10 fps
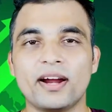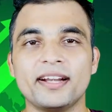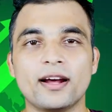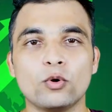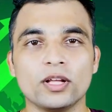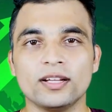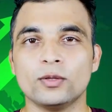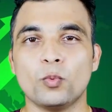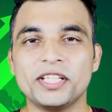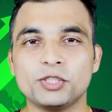find out
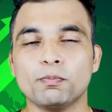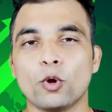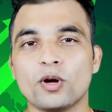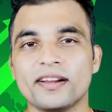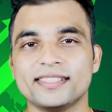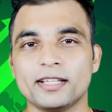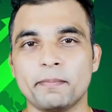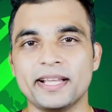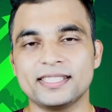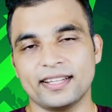which broker is the
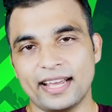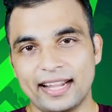best,